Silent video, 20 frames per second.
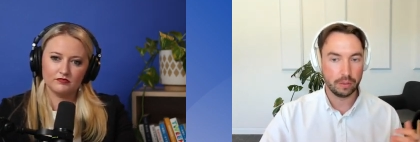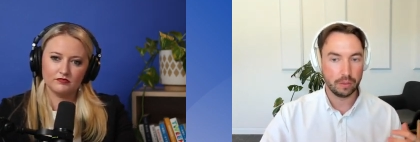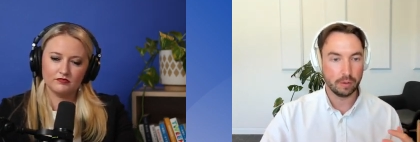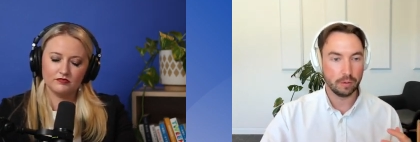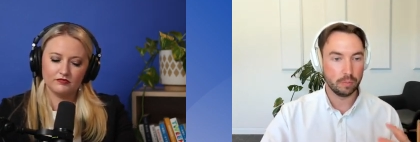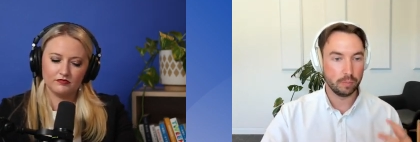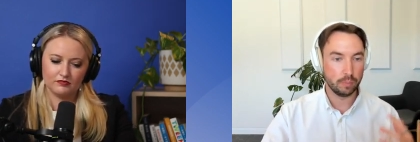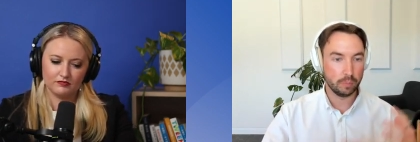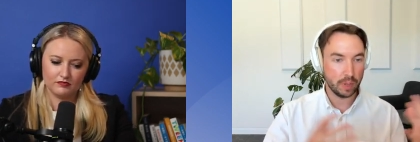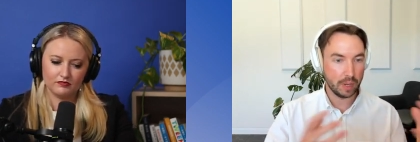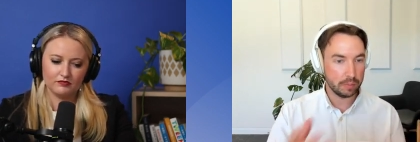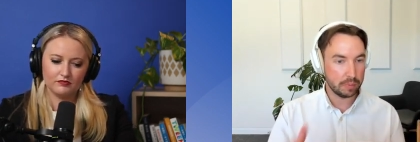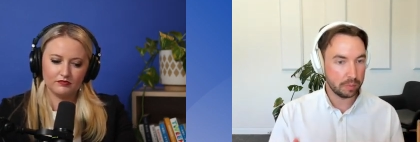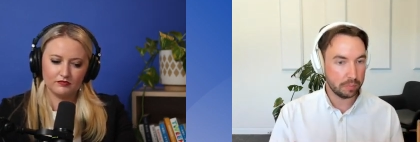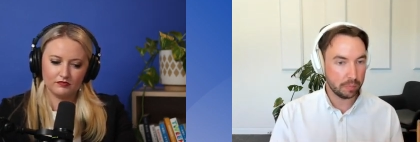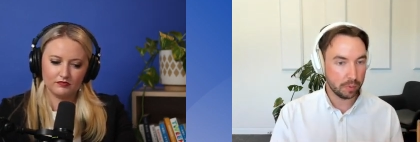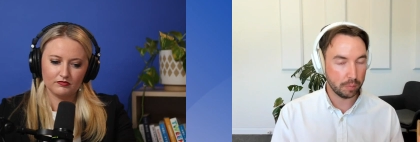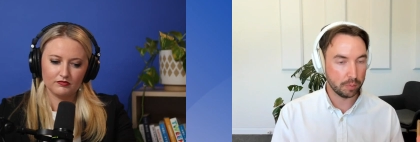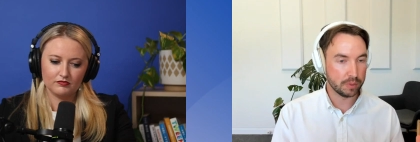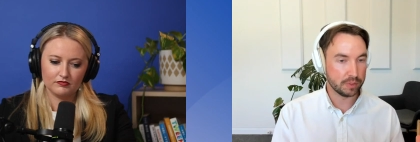Speaker 1: The
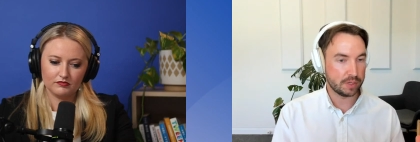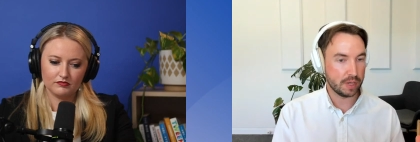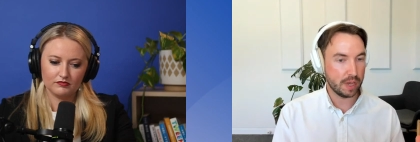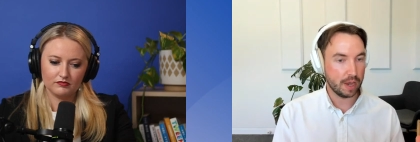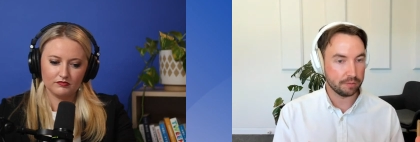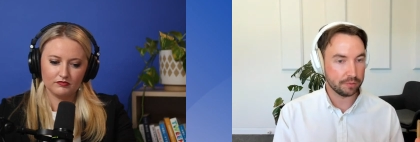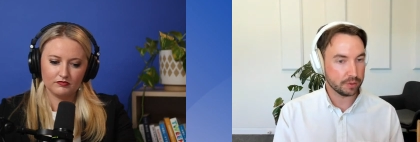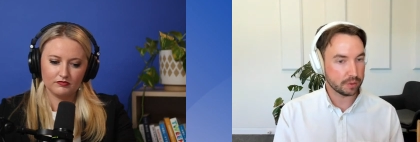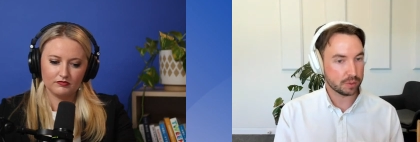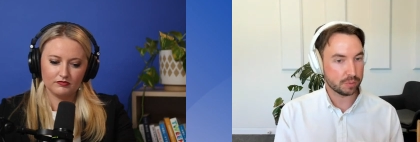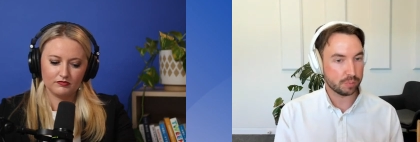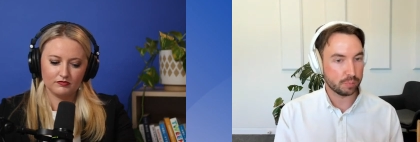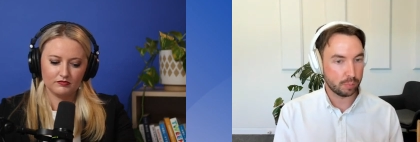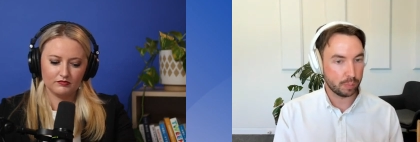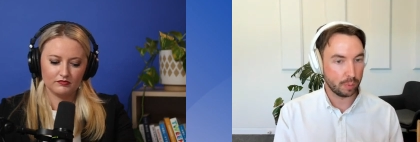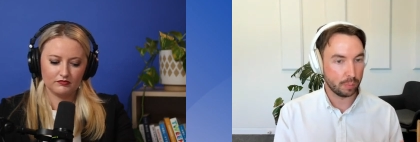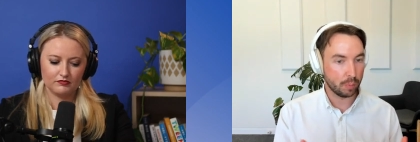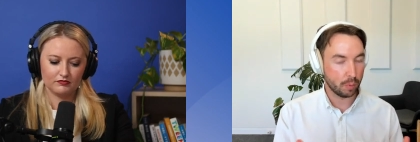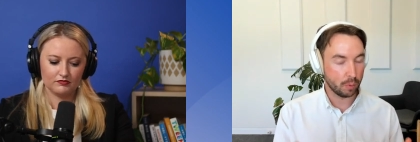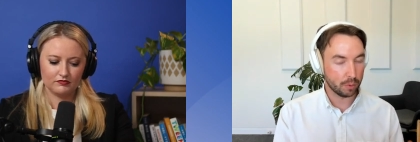baby boomers have this
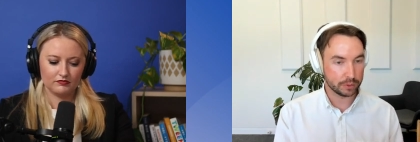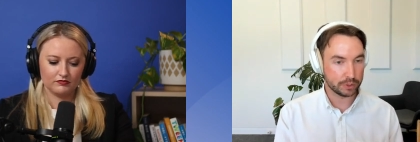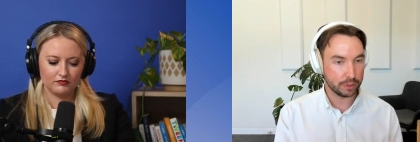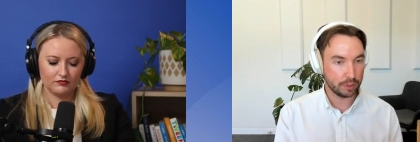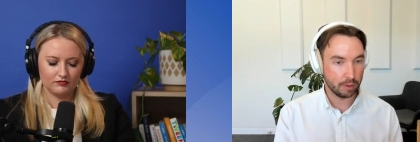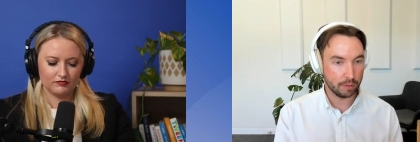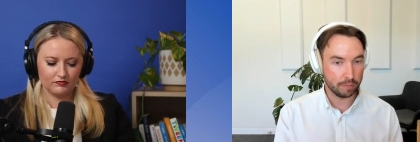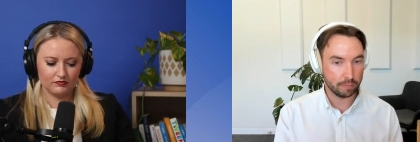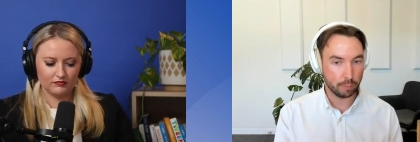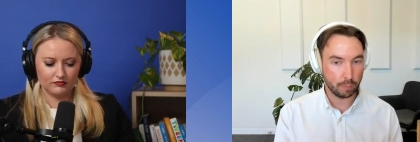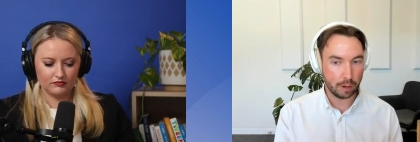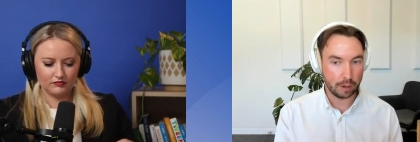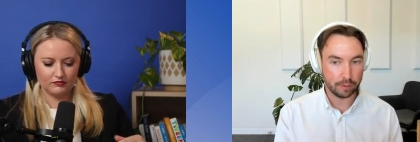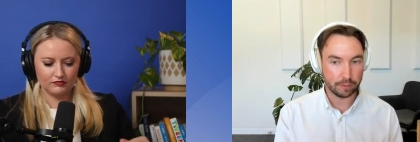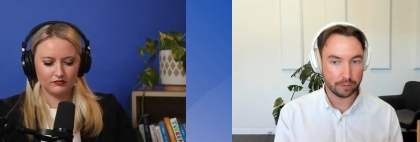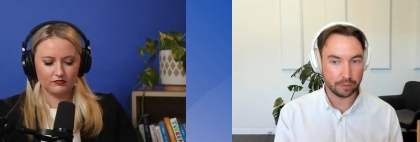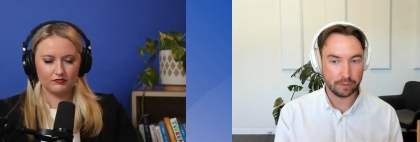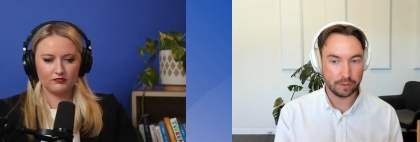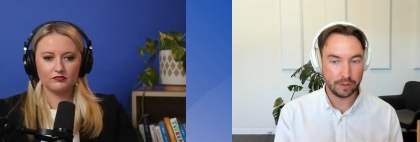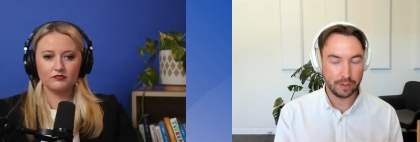proportion of
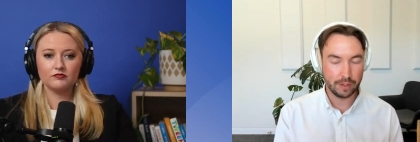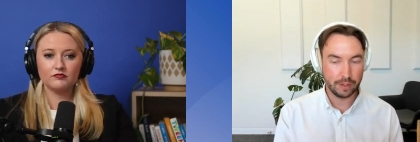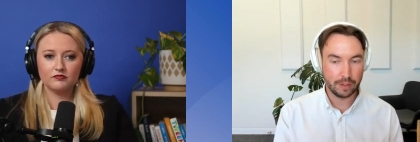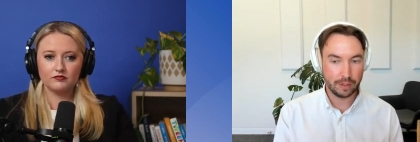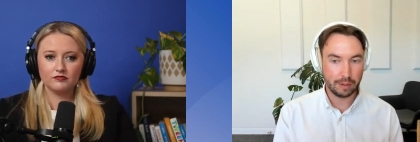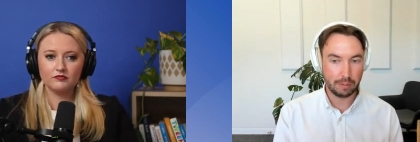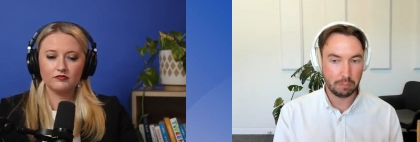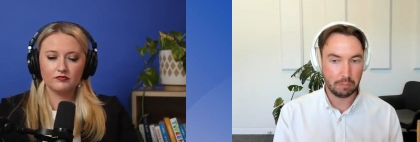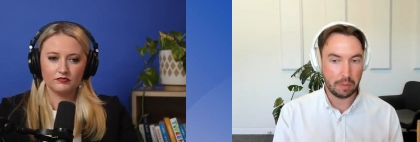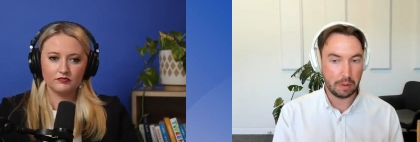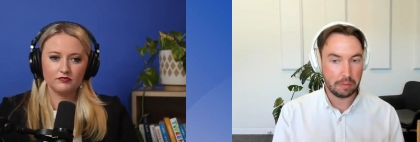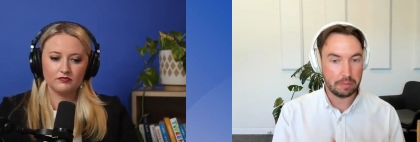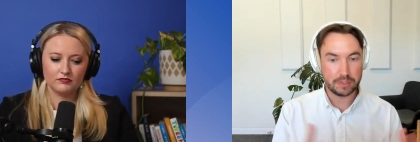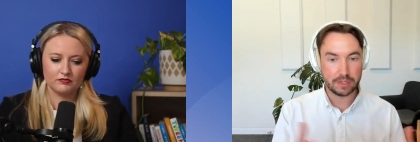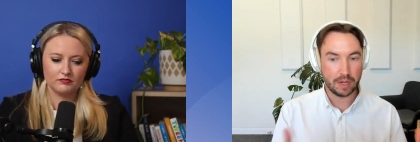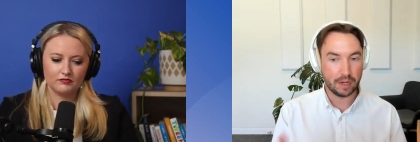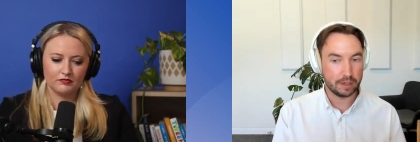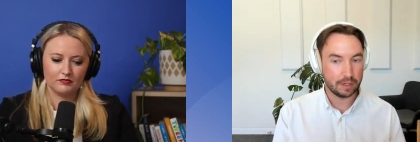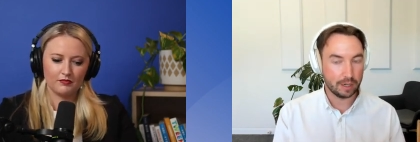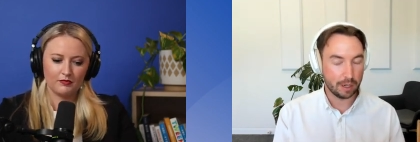wealth, maybe
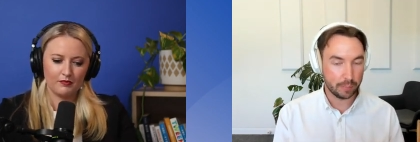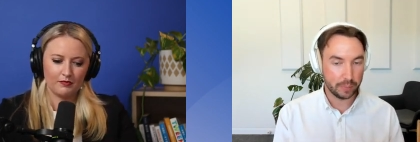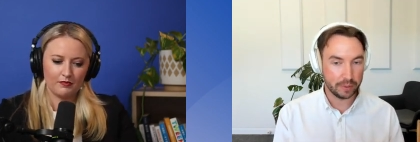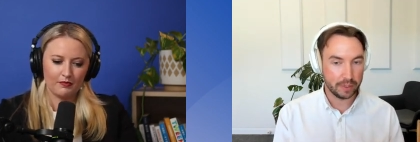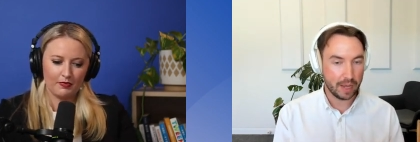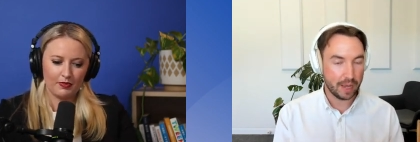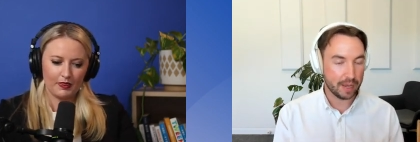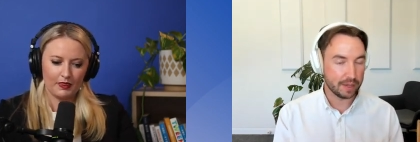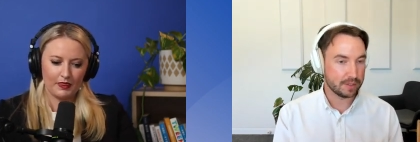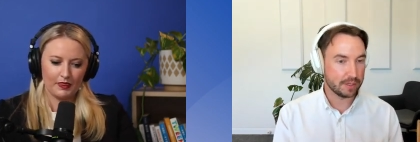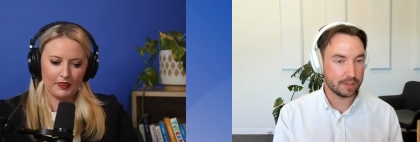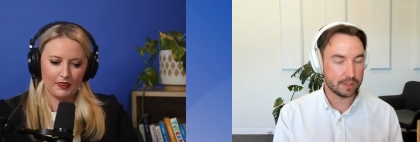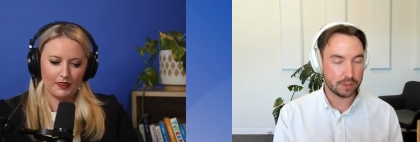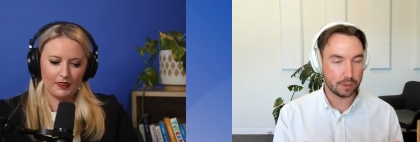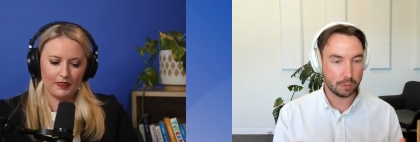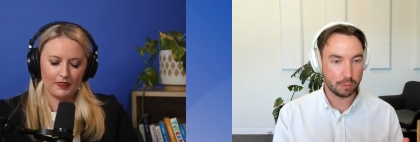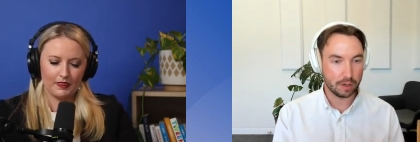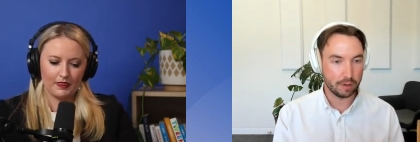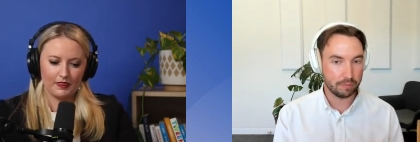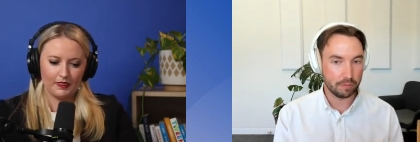tied up in
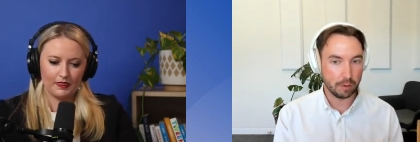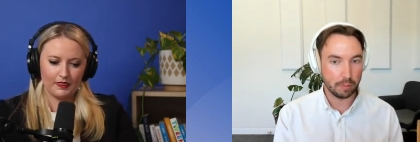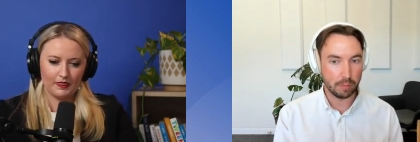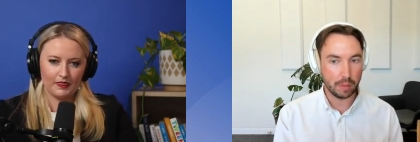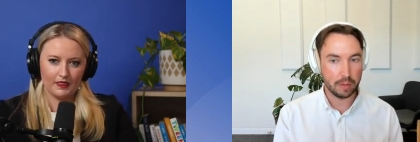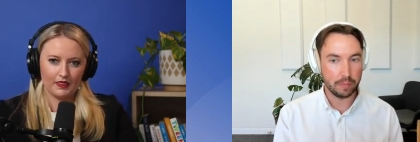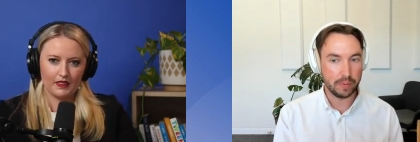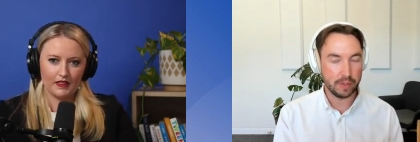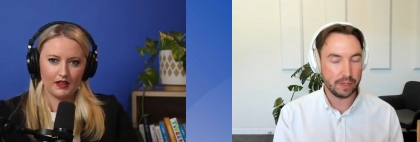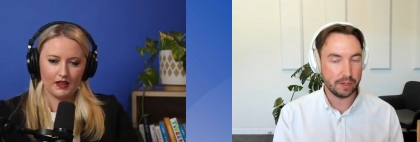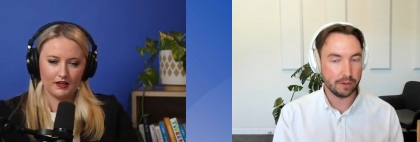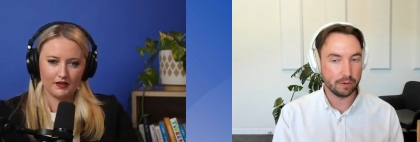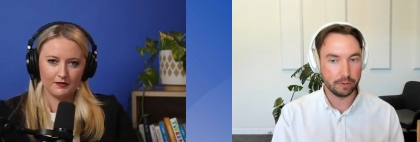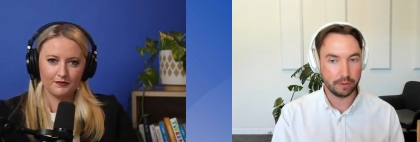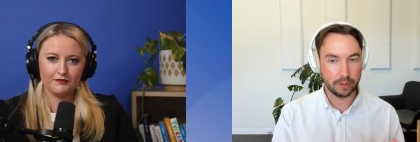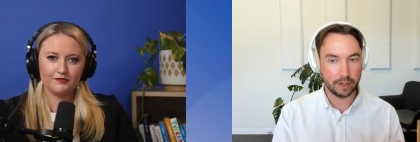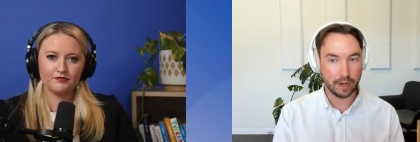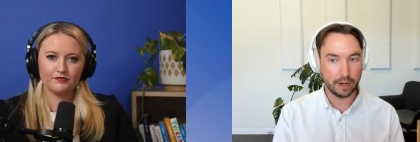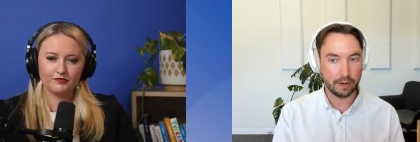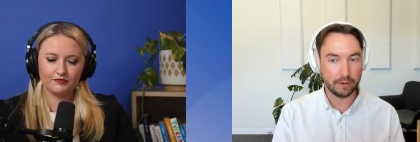assets or whatever it may be,
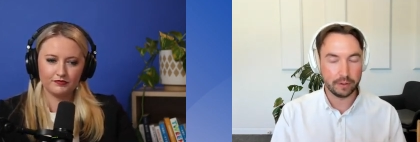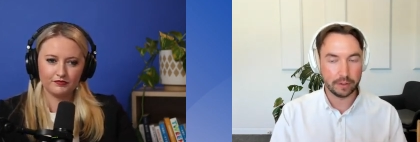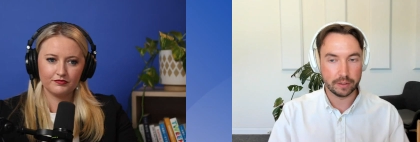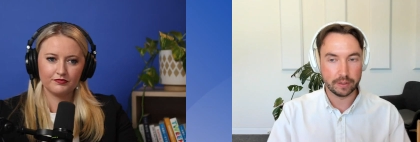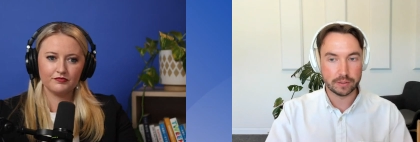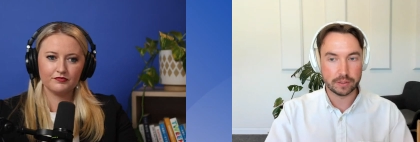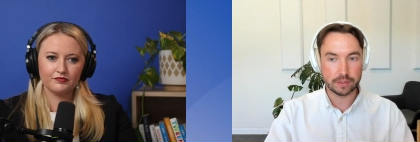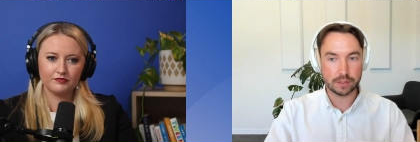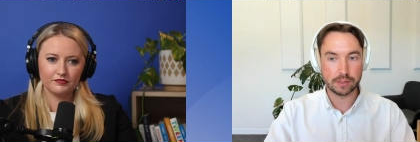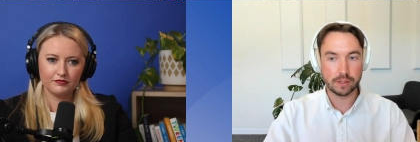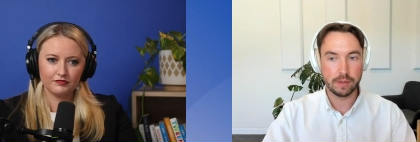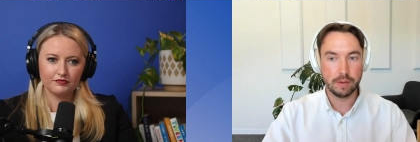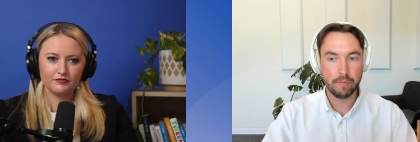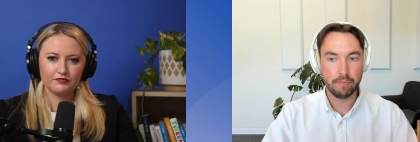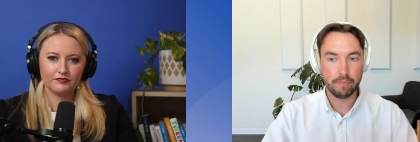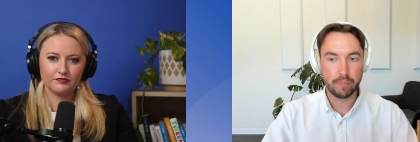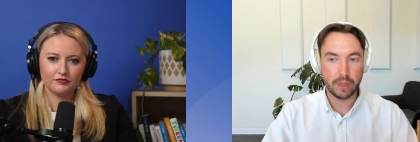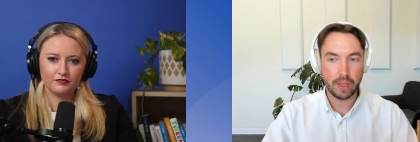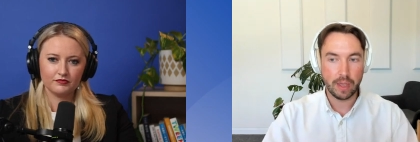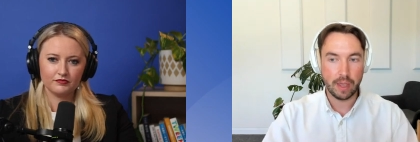or
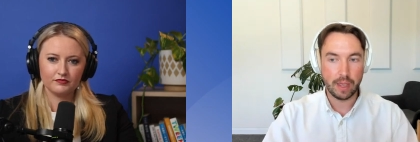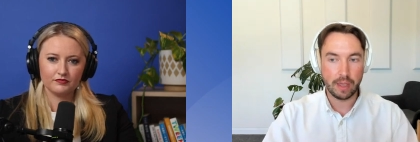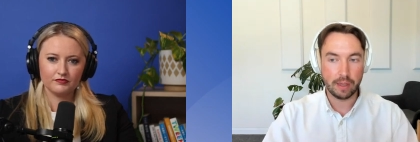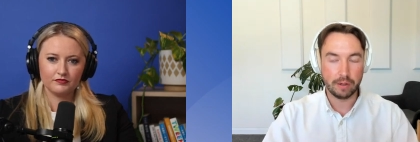inheritance.